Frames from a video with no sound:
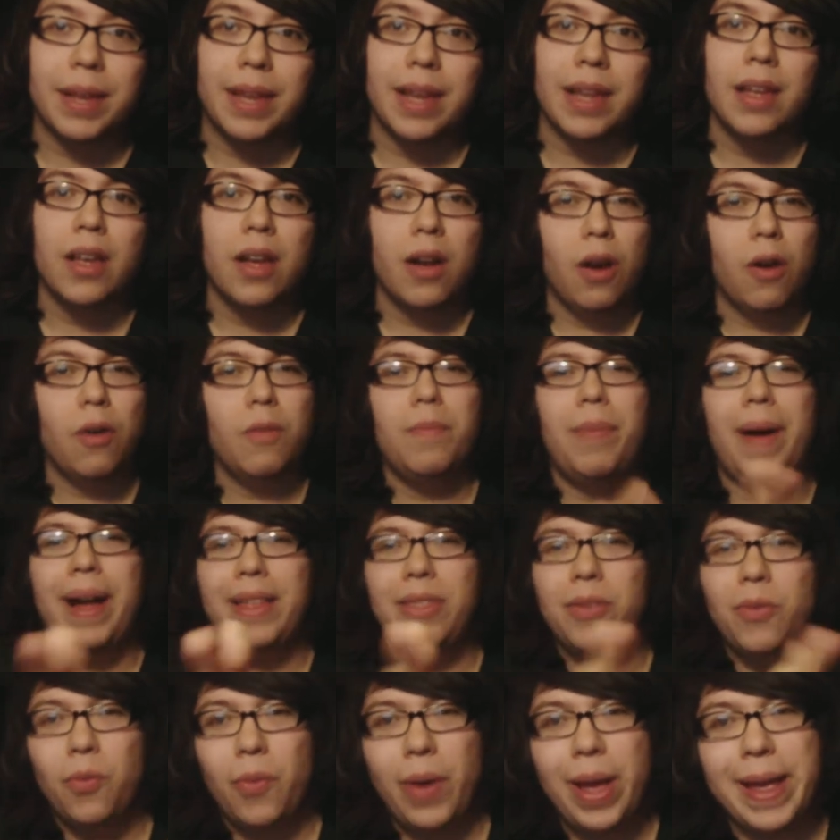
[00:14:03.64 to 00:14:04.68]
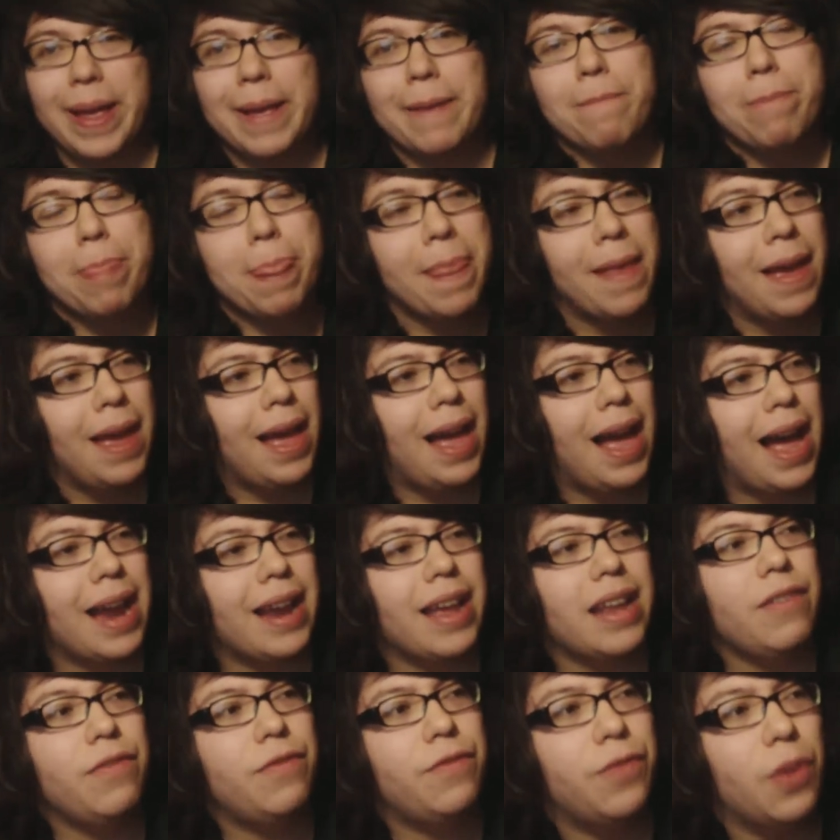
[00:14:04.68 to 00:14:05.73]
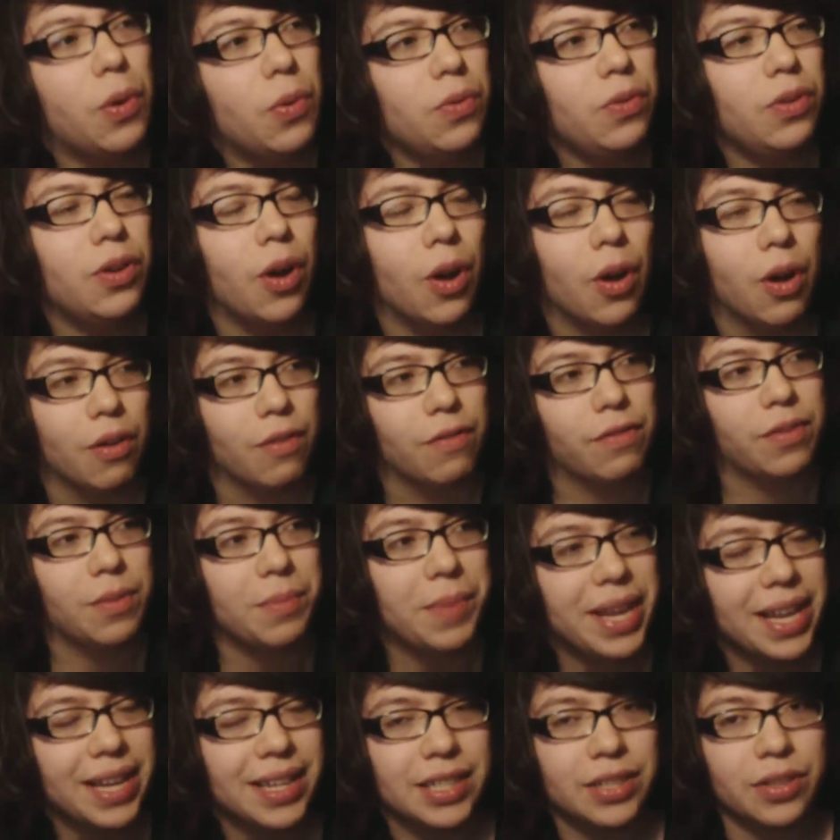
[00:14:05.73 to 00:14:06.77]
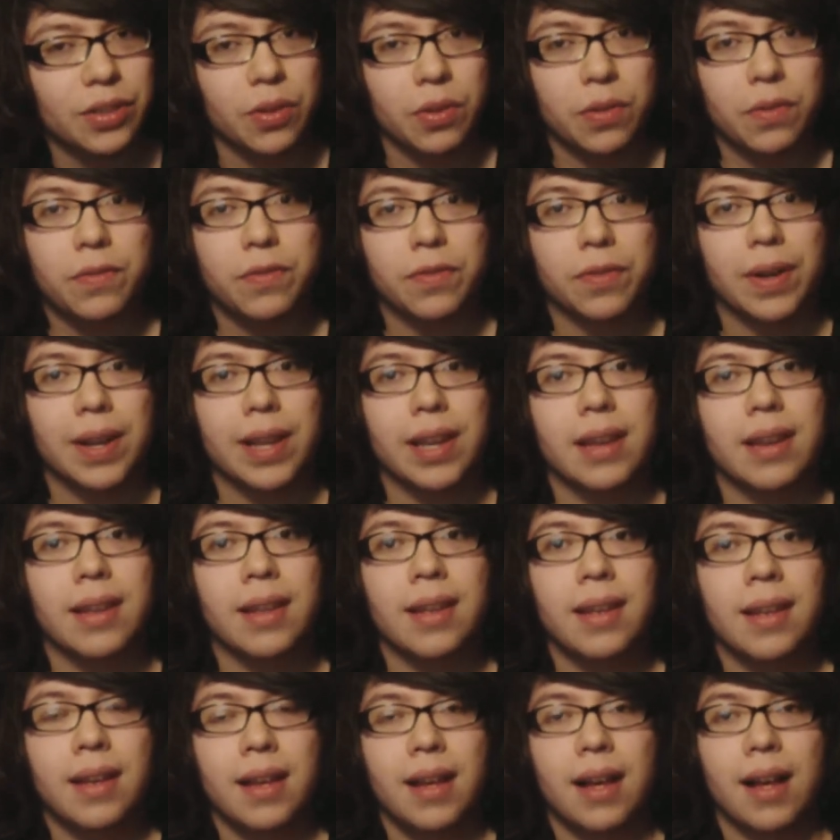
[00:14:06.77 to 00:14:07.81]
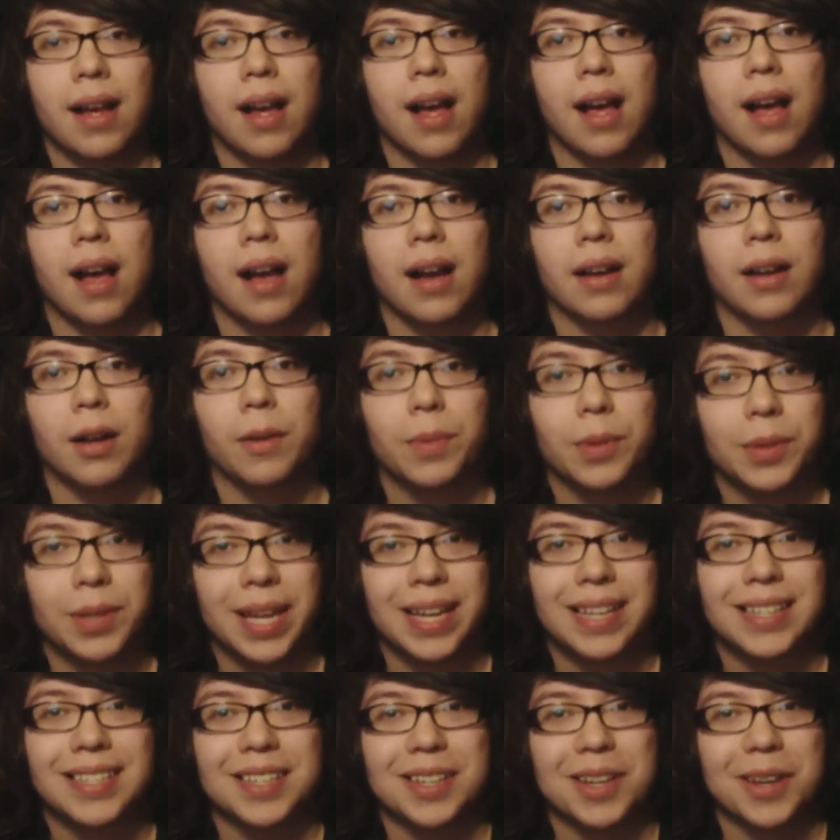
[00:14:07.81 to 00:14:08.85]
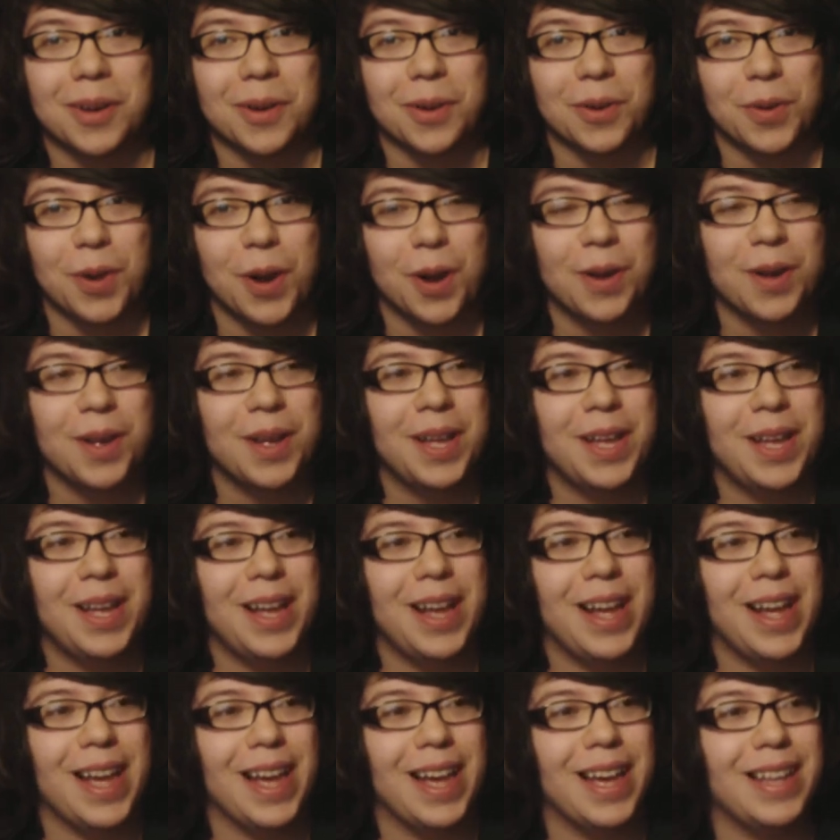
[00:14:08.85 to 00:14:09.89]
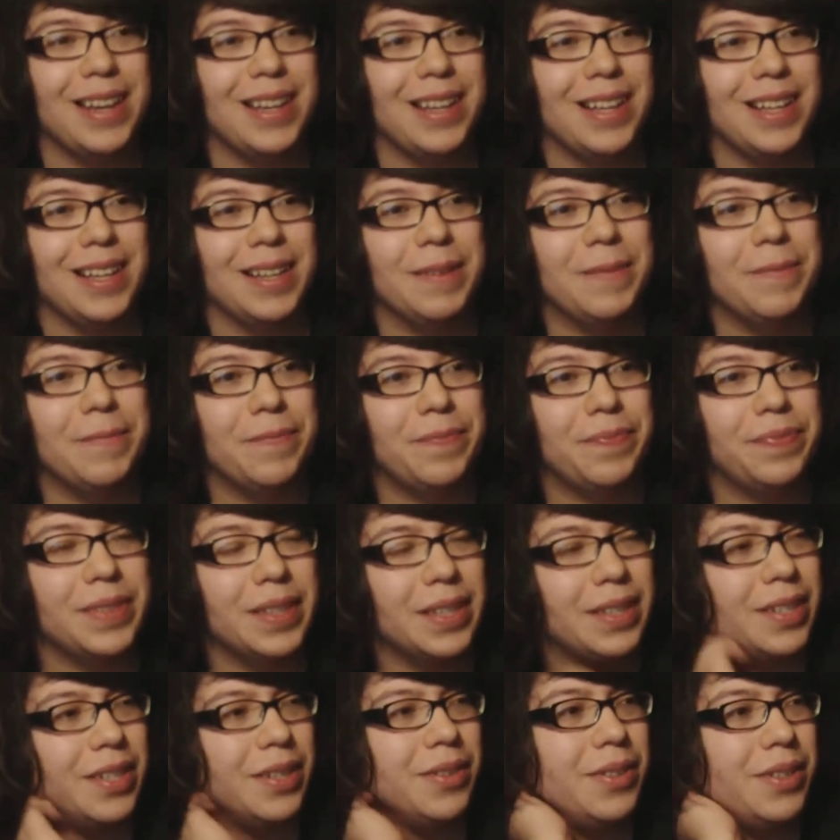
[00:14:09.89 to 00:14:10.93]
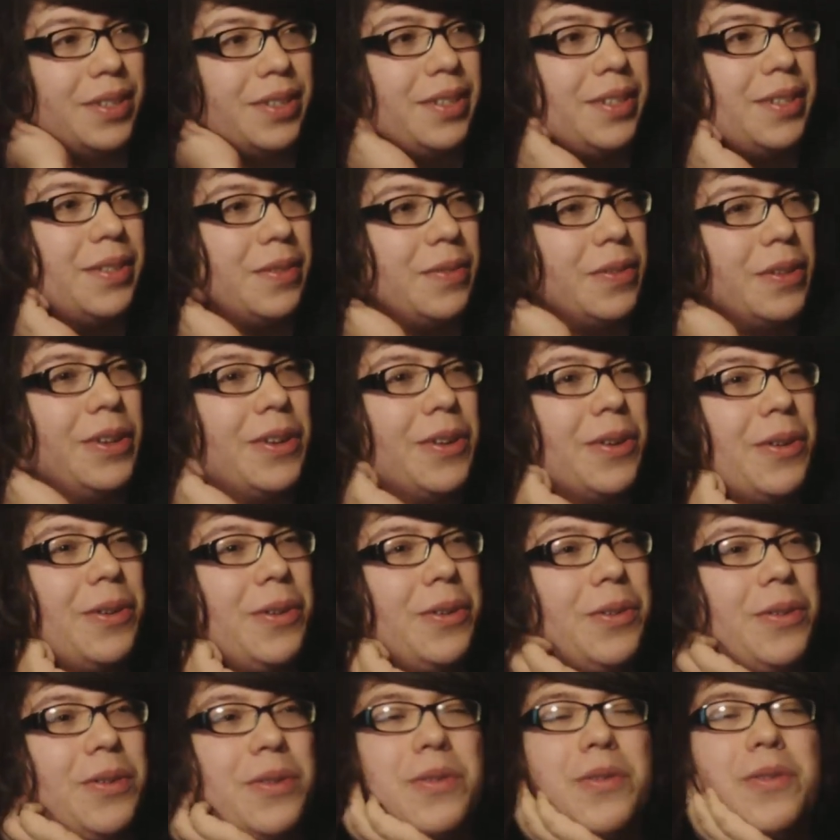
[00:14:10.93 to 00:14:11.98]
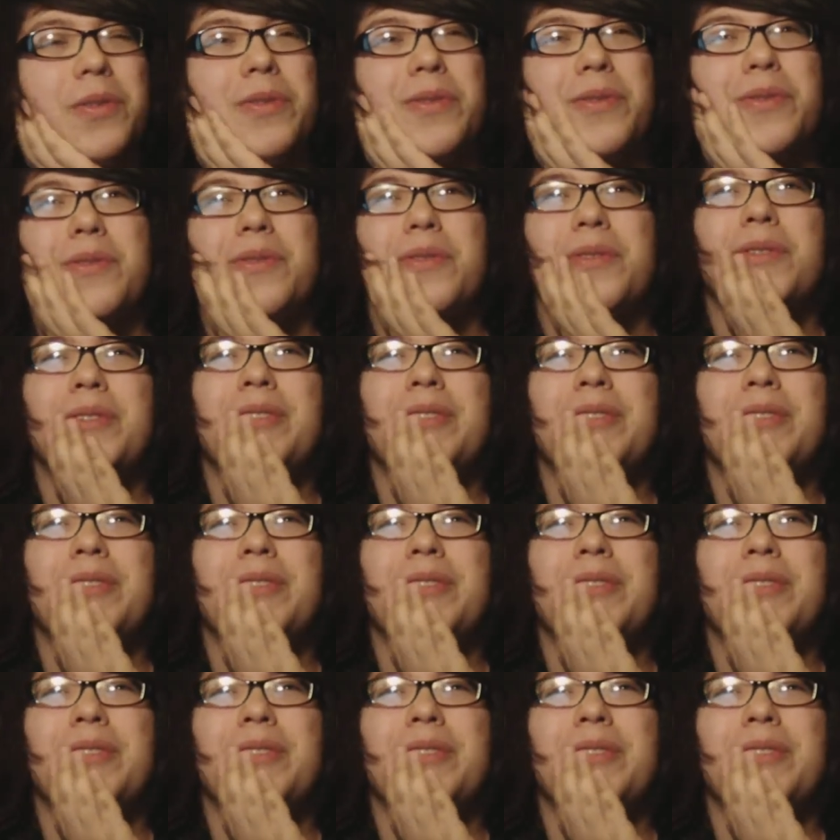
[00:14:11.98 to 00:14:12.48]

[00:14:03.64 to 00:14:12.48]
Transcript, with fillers: me. Oh, by the way, I got a phone call from an ex-girlfriend uh, a couple days ago, and uh, she was this girl who,